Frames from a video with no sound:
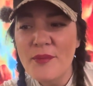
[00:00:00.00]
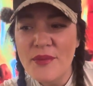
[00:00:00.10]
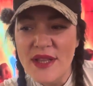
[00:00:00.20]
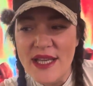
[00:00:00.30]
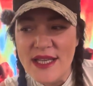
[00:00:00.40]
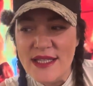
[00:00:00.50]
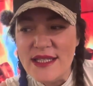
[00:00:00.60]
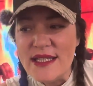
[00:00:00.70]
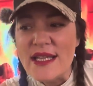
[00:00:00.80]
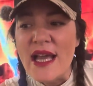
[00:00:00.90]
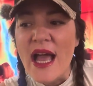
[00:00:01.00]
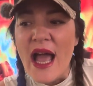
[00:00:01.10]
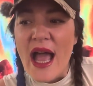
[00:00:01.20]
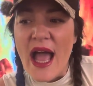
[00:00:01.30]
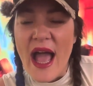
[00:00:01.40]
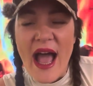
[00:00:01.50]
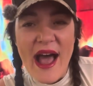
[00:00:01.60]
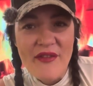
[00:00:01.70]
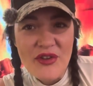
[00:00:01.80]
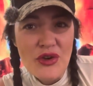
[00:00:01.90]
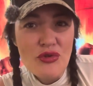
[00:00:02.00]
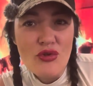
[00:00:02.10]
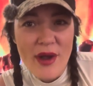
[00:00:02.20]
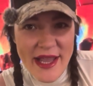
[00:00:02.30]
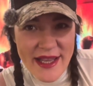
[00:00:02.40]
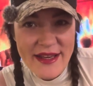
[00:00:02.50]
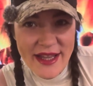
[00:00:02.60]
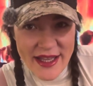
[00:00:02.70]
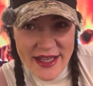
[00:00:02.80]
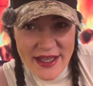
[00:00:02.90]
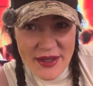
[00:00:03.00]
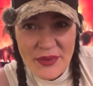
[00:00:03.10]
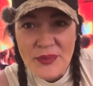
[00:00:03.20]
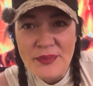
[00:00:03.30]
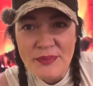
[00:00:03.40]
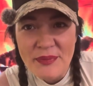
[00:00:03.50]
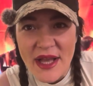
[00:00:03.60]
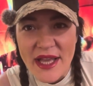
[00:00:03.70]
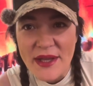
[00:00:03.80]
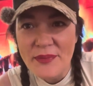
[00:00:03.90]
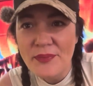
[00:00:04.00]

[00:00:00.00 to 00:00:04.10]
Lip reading: please. Have a great night. Bye.